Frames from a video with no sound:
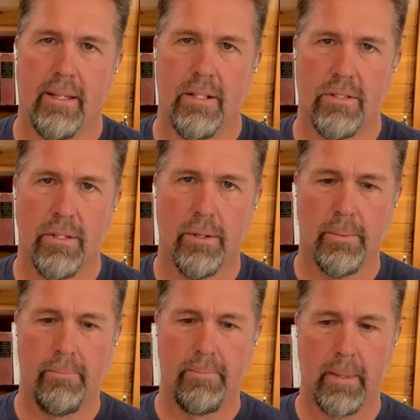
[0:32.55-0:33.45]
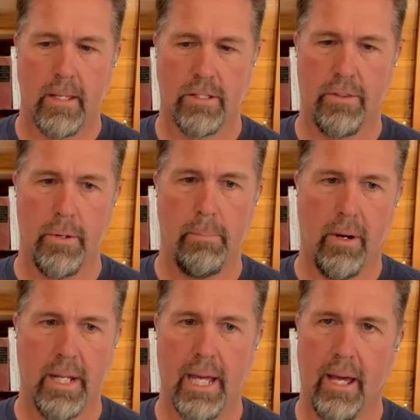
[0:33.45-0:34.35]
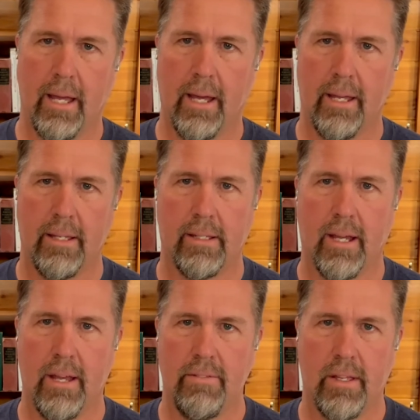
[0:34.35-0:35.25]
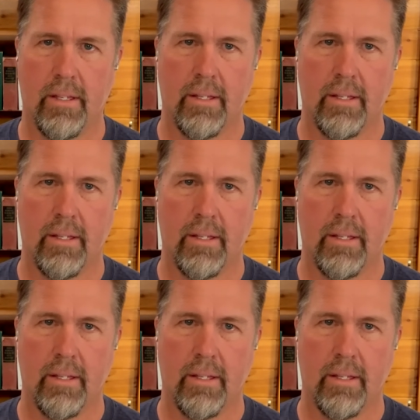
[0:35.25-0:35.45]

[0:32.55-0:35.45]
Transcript: And so as a third-party guy, I have the